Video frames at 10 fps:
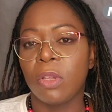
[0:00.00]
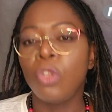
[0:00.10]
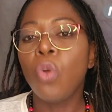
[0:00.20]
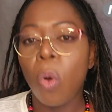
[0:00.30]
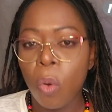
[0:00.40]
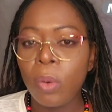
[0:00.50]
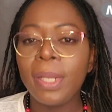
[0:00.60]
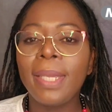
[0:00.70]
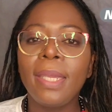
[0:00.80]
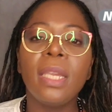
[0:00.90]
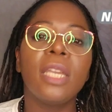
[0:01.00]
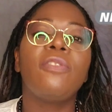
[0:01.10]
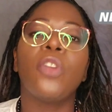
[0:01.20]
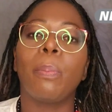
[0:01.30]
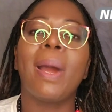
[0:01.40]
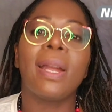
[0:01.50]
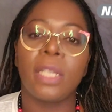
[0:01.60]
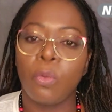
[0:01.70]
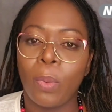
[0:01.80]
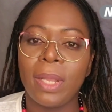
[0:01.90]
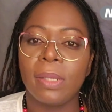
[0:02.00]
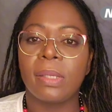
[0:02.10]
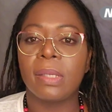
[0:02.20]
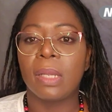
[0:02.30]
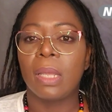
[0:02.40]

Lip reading: You only care if your party wins.